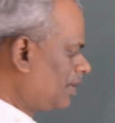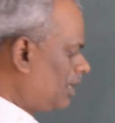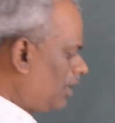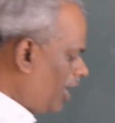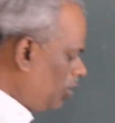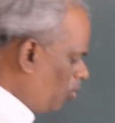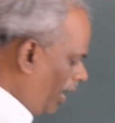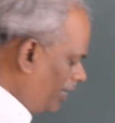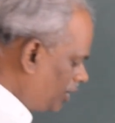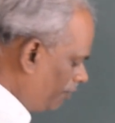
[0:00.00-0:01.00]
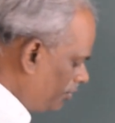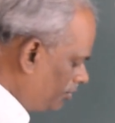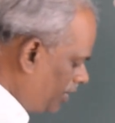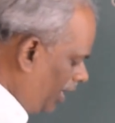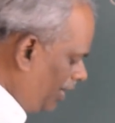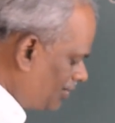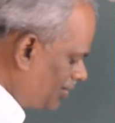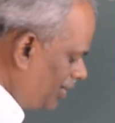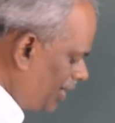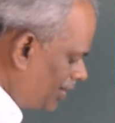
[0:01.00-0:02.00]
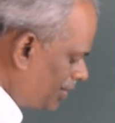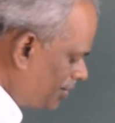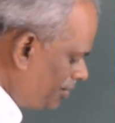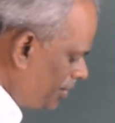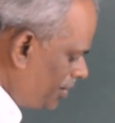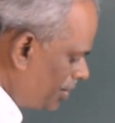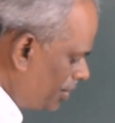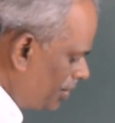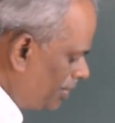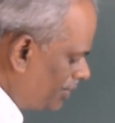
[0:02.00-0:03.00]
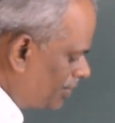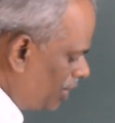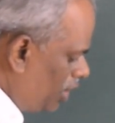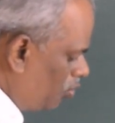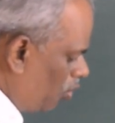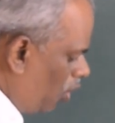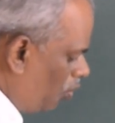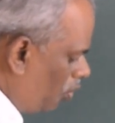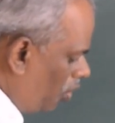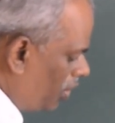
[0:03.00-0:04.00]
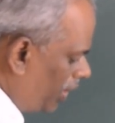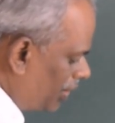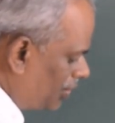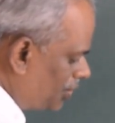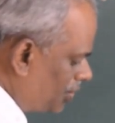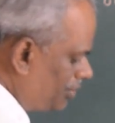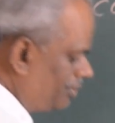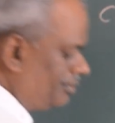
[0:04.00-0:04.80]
Likewise, if you take CH3, COOH,